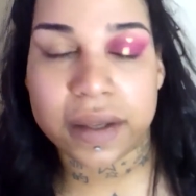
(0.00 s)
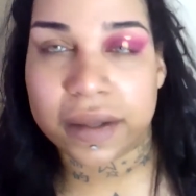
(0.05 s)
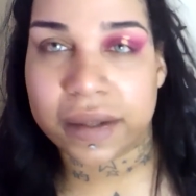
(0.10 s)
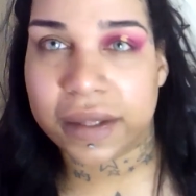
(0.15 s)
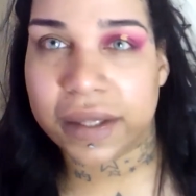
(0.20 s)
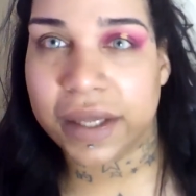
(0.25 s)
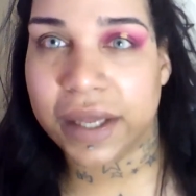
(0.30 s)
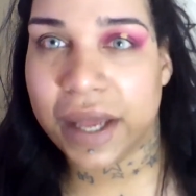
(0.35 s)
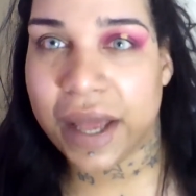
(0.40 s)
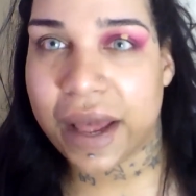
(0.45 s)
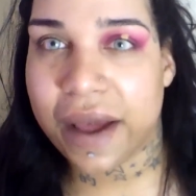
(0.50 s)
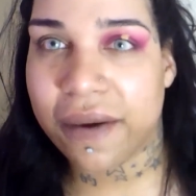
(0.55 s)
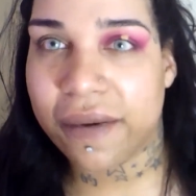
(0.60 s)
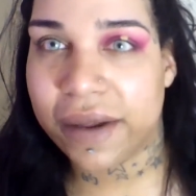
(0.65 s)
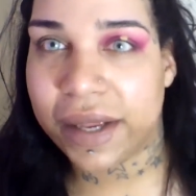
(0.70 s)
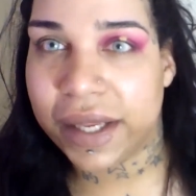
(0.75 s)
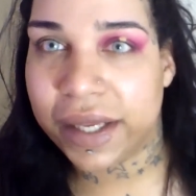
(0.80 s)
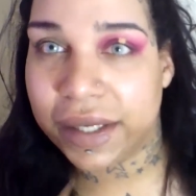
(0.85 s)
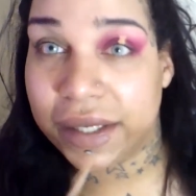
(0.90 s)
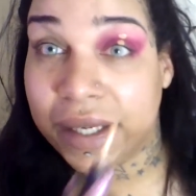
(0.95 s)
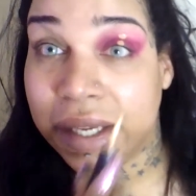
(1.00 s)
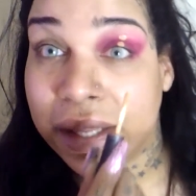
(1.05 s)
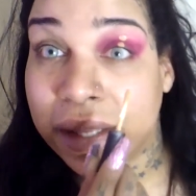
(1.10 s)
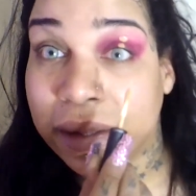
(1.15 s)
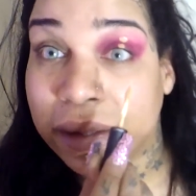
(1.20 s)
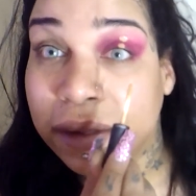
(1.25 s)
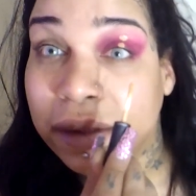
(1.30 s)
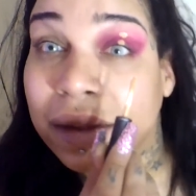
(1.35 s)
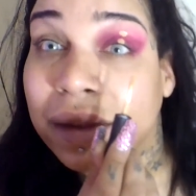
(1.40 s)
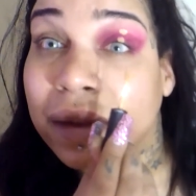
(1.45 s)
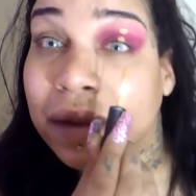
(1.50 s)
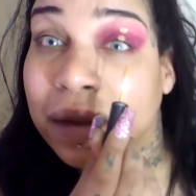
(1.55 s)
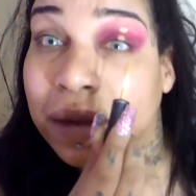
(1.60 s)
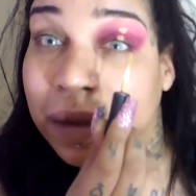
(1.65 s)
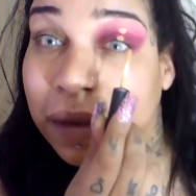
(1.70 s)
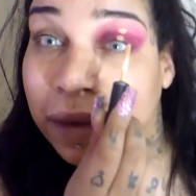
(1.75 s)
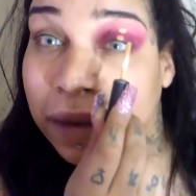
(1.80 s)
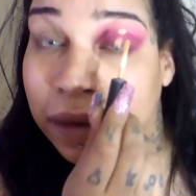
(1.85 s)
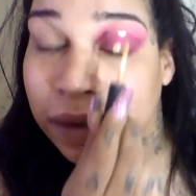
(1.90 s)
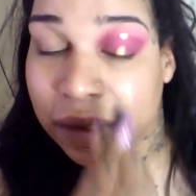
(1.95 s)
see how it does,
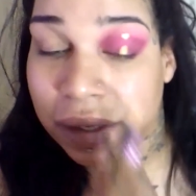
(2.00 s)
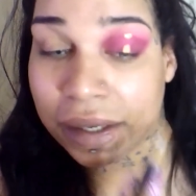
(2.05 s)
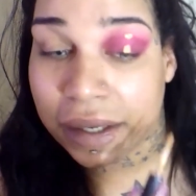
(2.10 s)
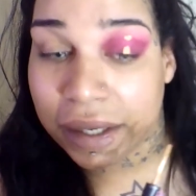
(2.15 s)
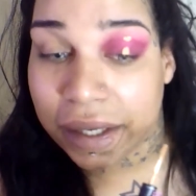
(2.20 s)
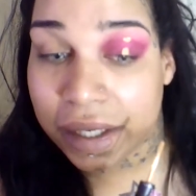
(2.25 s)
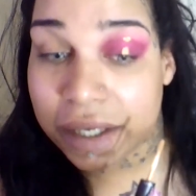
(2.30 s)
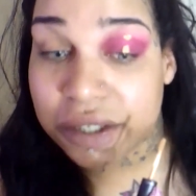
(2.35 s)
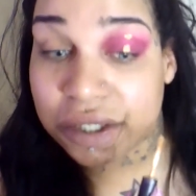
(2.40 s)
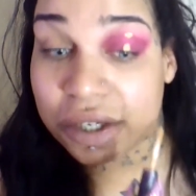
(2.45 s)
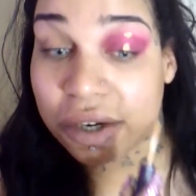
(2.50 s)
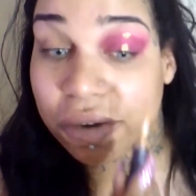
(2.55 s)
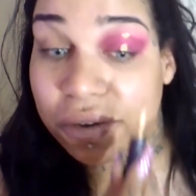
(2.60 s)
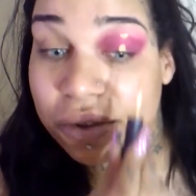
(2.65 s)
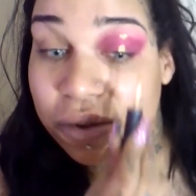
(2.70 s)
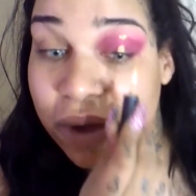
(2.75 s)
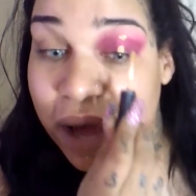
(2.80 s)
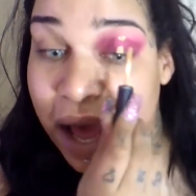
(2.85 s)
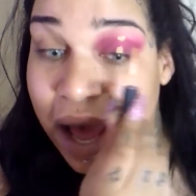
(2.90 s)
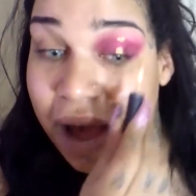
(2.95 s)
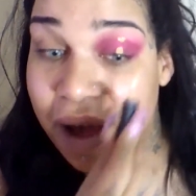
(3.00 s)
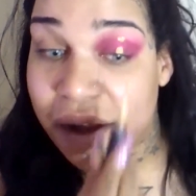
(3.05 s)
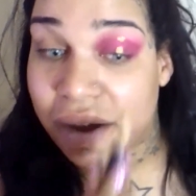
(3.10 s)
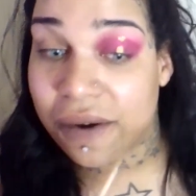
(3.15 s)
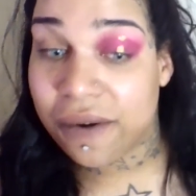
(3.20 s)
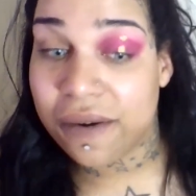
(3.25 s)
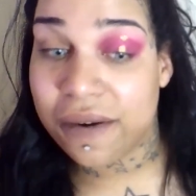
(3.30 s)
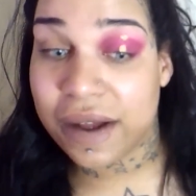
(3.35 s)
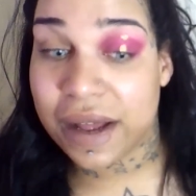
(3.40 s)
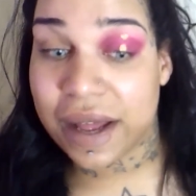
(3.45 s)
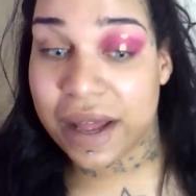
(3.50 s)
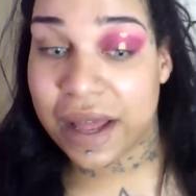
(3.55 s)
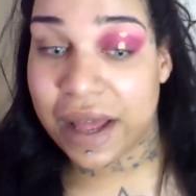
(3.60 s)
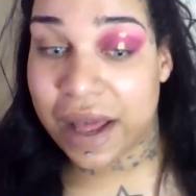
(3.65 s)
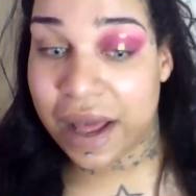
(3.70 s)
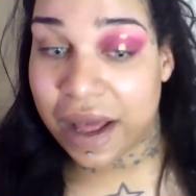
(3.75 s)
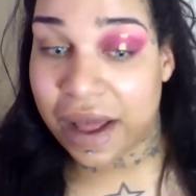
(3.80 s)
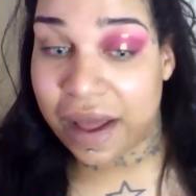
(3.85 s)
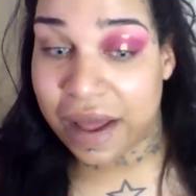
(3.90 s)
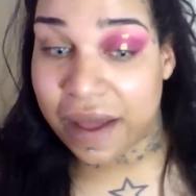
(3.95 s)
it shows you how
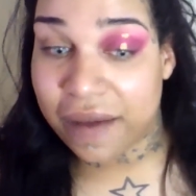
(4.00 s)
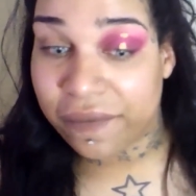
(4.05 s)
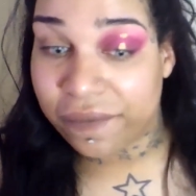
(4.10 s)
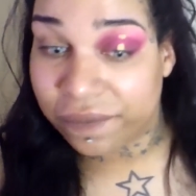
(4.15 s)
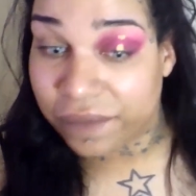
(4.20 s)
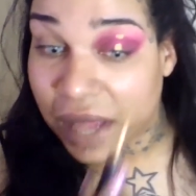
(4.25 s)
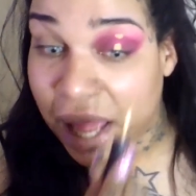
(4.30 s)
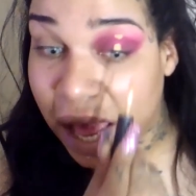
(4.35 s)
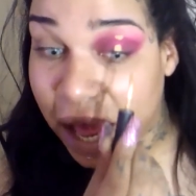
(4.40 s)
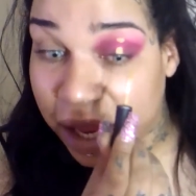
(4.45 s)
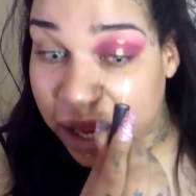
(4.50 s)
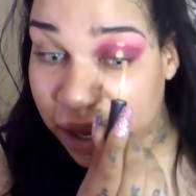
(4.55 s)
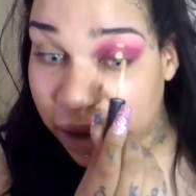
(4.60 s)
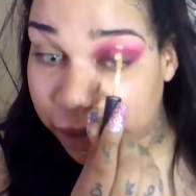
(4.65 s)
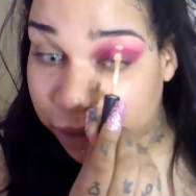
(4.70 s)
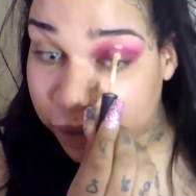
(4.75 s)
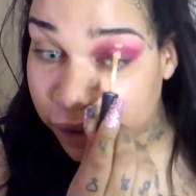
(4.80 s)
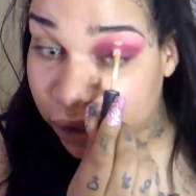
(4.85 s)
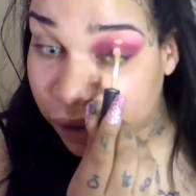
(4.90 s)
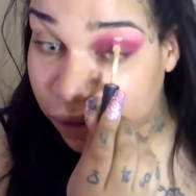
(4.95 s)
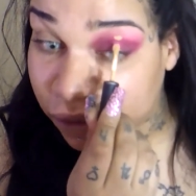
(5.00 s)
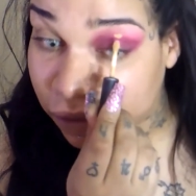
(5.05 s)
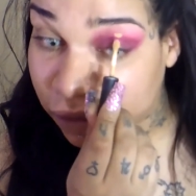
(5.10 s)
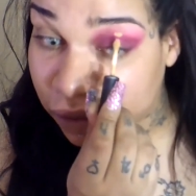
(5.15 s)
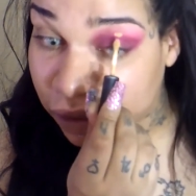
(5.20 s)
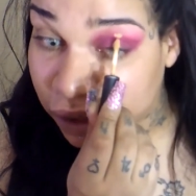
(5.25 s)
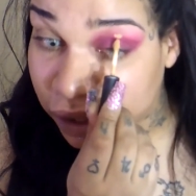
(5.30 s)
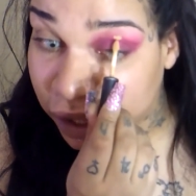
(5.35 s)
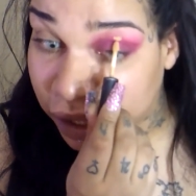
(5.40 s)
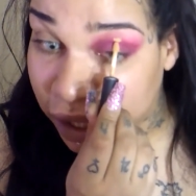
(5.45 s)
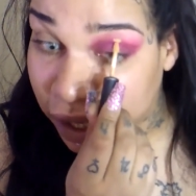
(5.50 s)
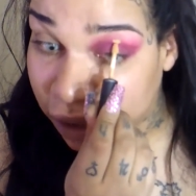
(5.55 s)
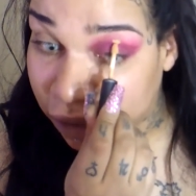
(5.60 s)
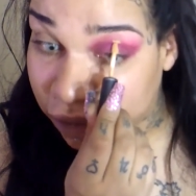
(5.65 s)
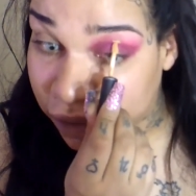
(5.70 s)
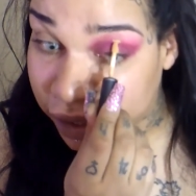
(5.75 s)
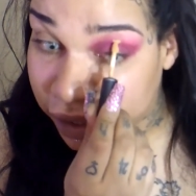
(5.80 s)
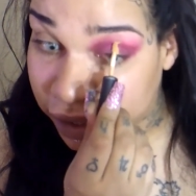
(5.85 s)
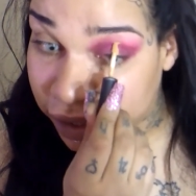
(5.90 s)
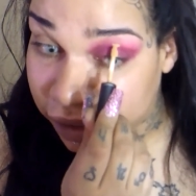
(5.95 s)
high up your cut
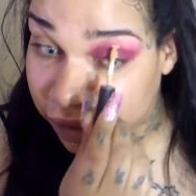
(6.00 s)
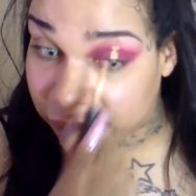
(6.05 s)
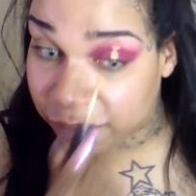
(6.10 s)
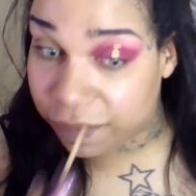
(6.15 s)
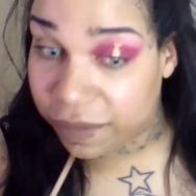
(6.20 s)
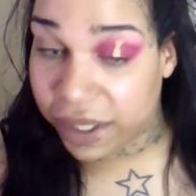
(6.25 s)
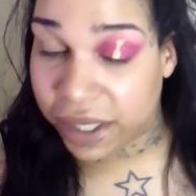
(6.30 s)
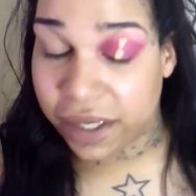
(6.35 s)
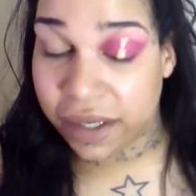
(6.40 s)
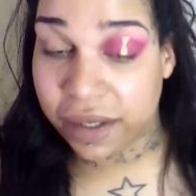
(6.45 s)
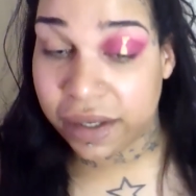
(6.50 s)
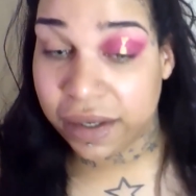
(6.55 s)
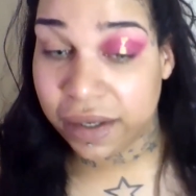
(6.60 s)
crease needs to be.